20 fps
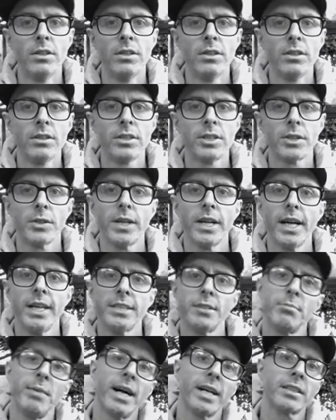So he heads
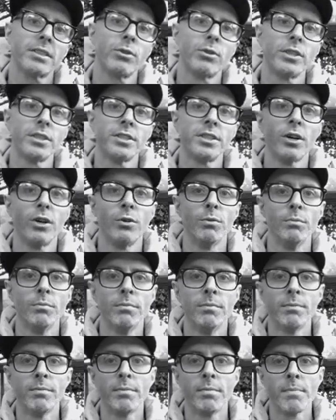back towards home.
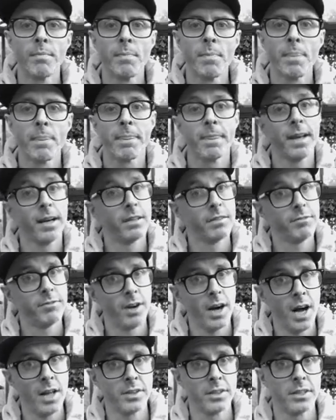Now the
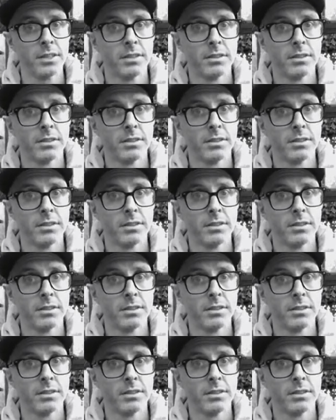father,